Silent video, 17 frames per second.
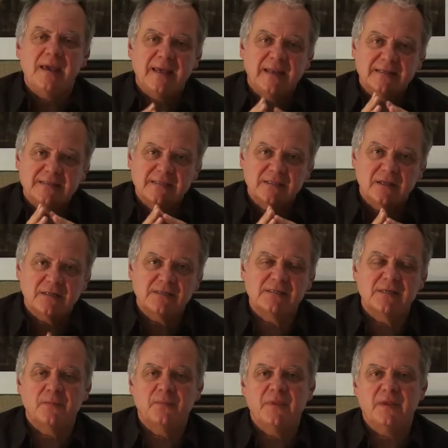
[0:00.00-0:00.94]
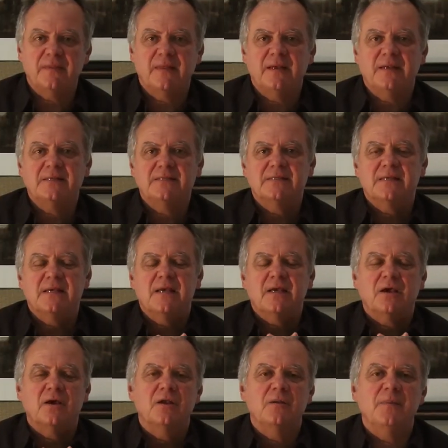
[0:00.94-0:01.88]
It is not something that is
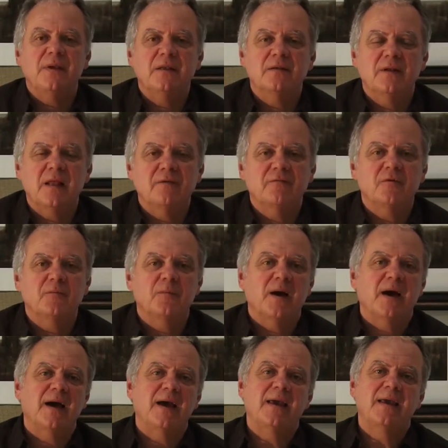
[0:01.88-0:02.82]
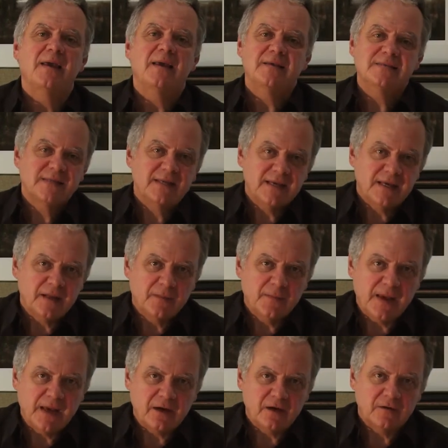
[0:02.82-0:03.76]
going to be delivered by sitting in a
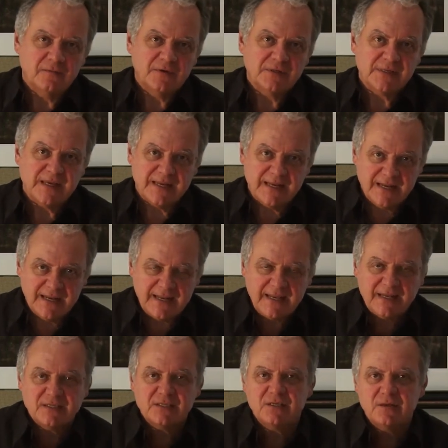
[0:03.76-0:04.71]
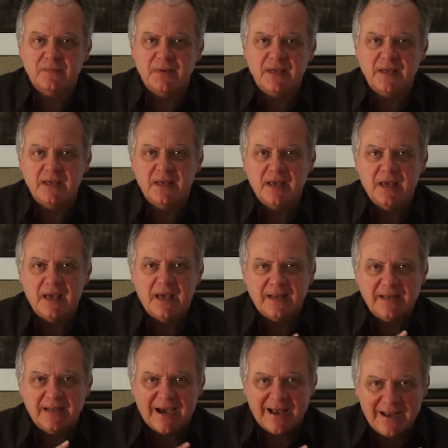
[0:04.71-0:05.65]
back office. It needs to be
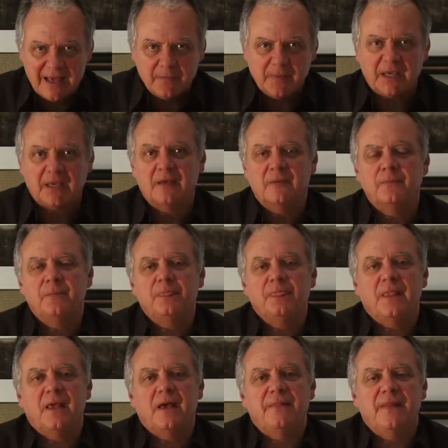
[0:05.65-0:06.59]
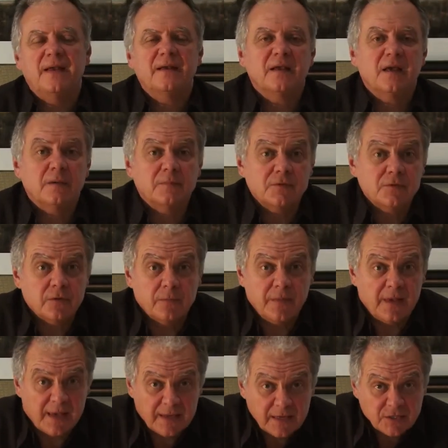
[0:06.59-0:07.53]
dynamic, and that comes from
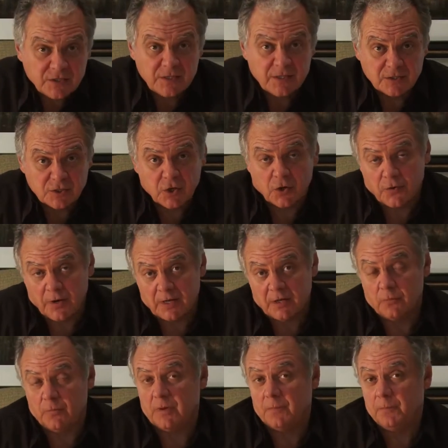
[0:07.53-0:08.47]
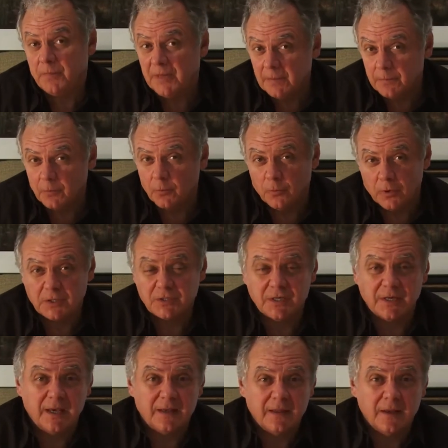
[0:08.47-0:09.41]
the energy that's created when people work
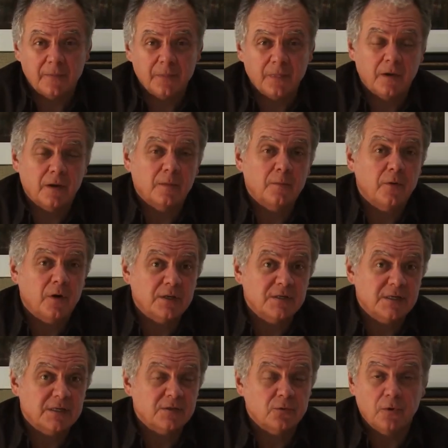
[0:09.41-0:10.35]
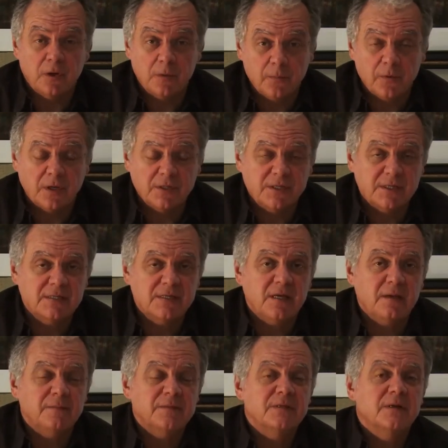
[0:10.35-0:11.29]
together on projects or in project
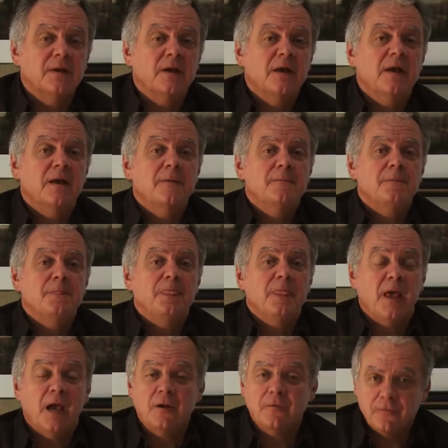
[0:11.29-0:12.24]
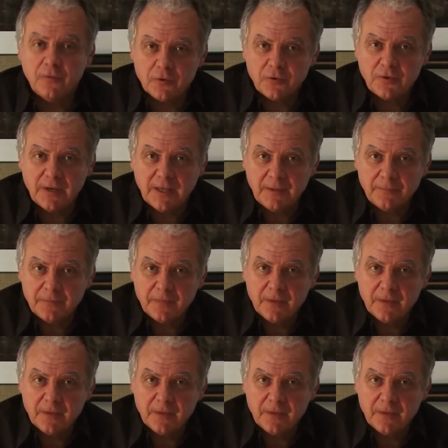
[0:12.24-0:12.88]
teams. And fourthly,